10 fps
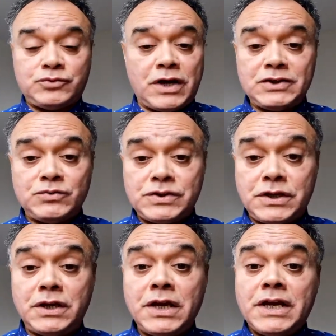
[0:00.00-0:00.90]
So as we
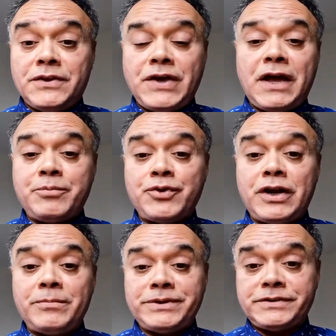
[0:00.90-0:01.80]
see, the
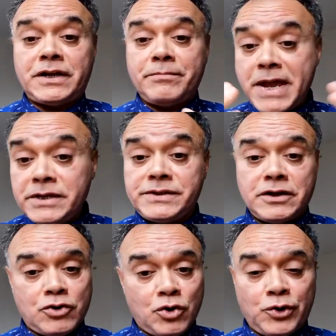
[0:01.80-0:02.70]
hypothalamus is an
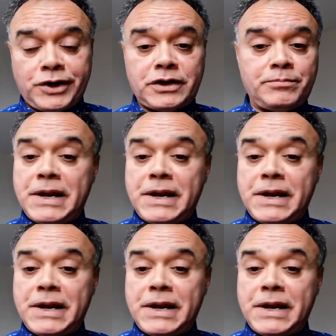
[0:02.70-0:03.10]
amazing organ,